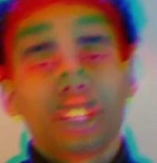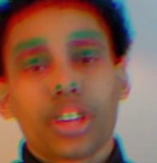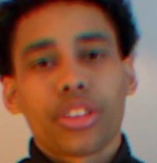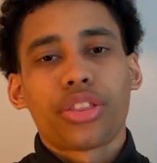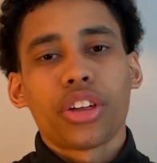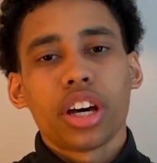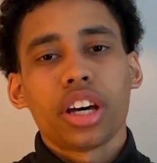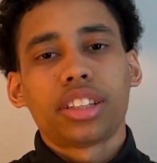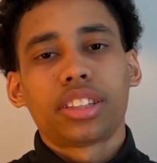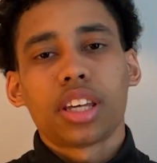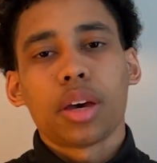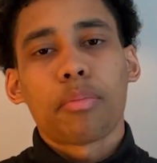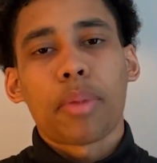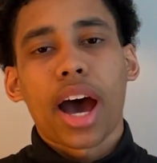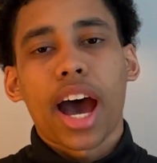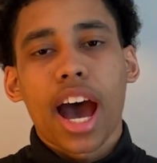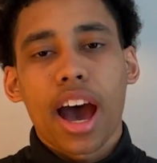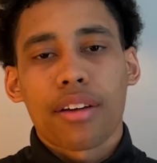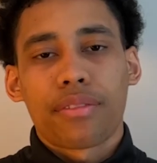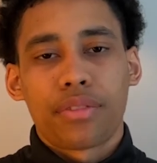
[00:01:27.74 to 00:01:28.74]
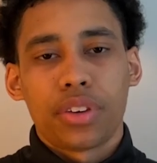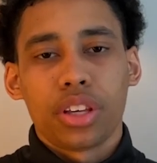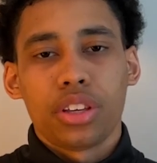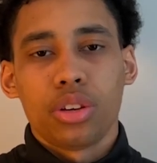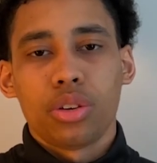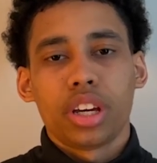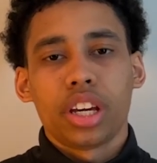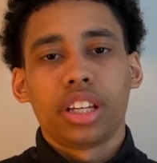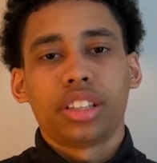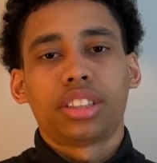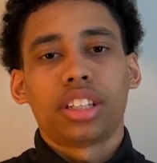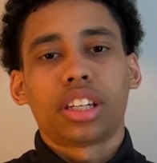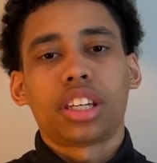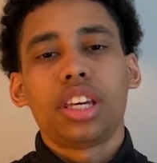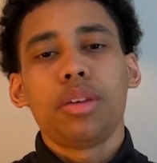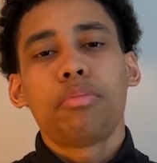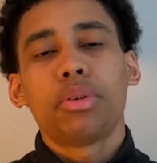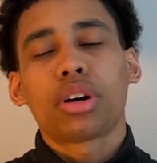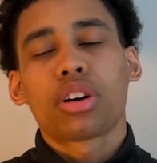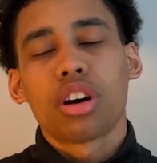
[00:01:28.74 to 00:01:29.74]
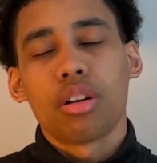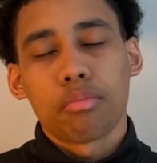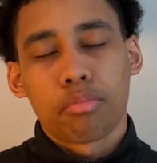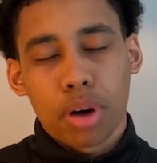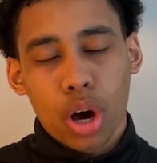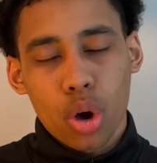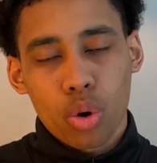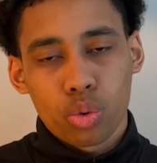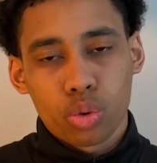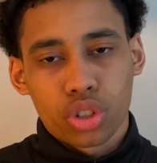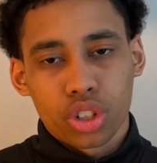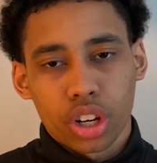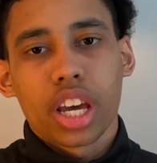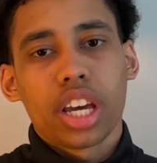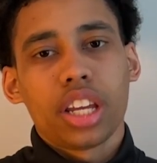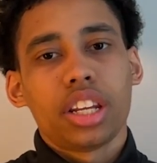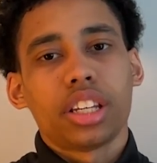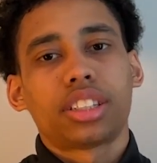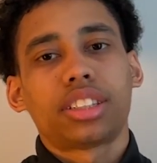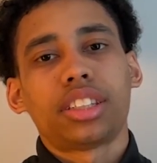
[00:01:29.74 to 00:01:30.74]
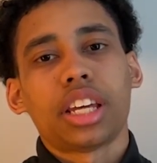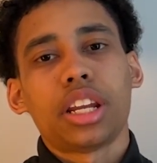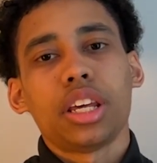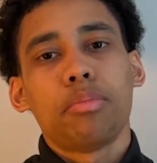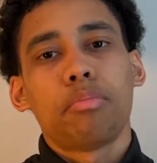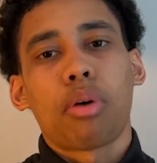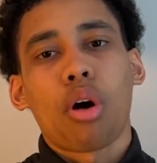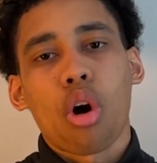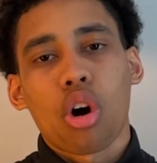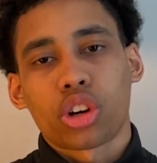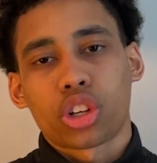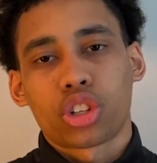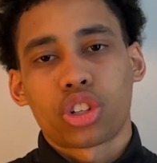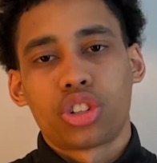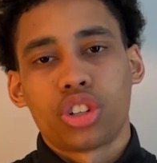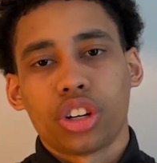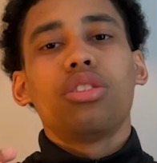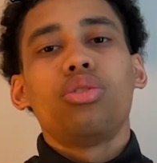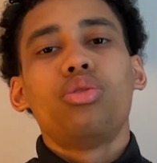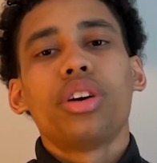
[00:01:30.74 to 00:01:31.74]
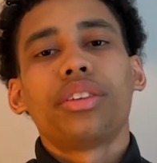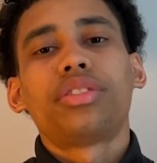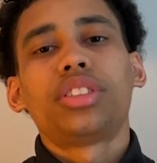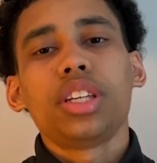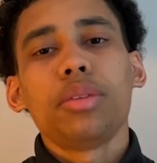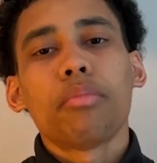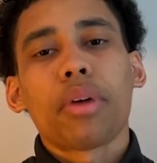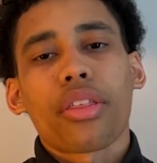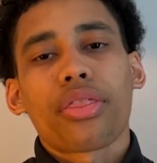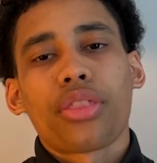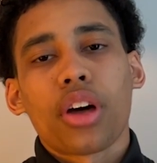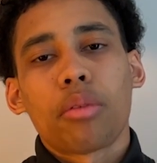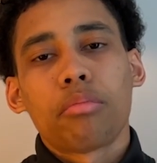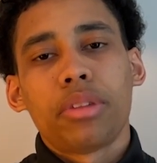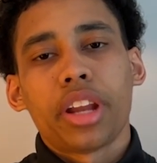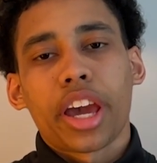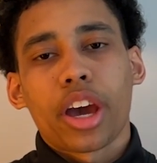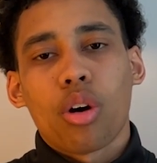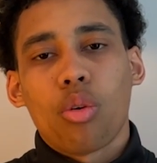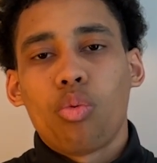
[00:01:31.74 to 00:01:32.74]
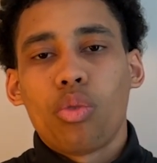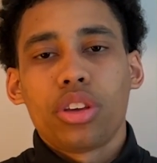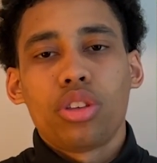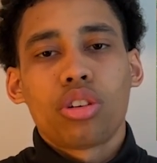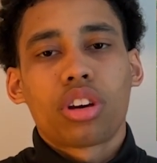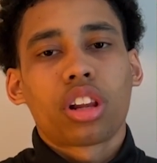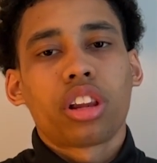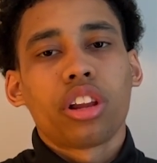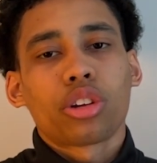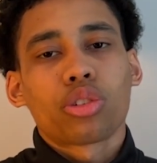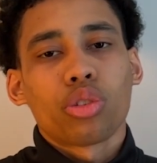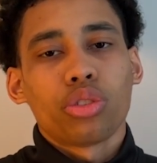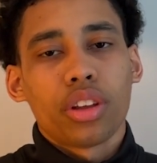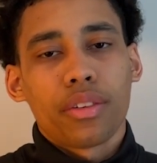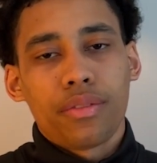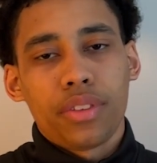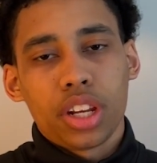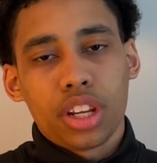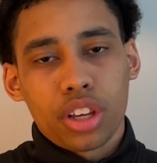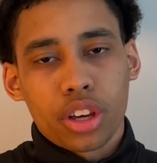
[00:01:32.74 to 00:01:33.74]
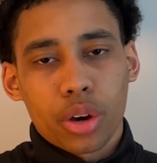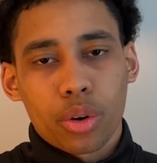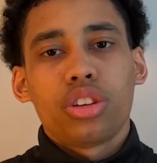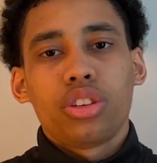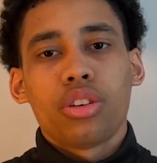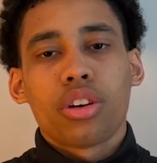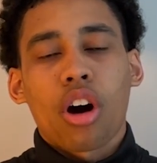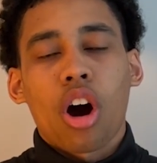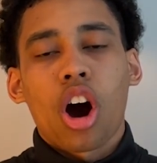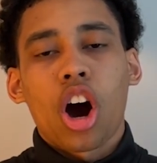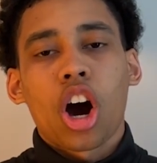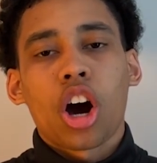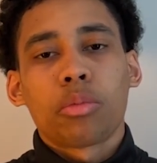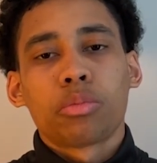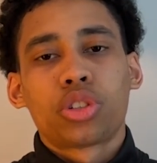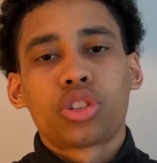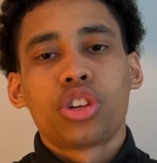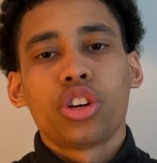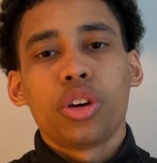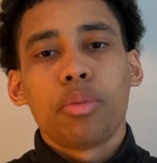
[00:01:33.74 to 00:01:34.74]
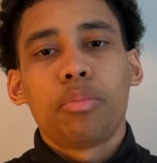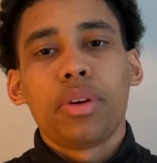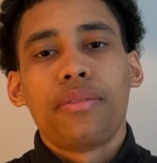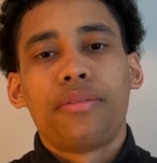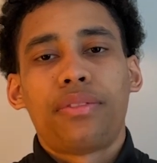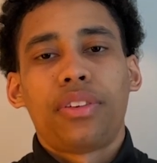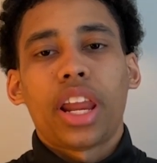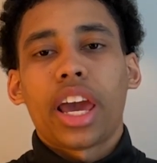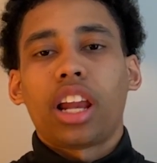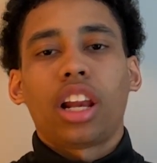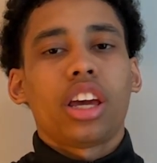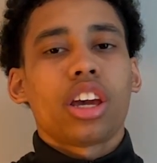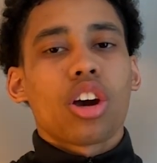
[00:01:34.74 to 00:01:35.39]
third tip I have for you is to keep your composure in a steady posture. You have seen my thumbnail when you clicked on the video. Your arms shouldn't be flailing